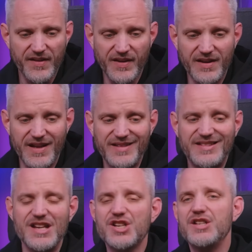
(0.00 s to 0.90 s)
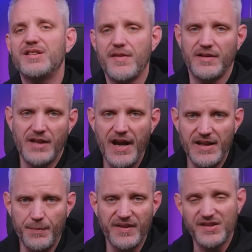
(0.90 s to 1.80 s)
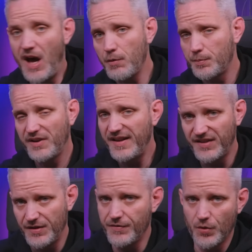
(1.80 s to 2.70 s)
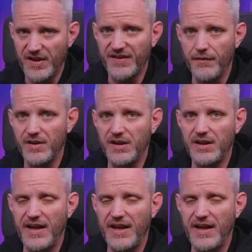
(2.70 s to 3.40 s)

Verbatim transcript: is an addition to the lineup. It's not replacing the 4070.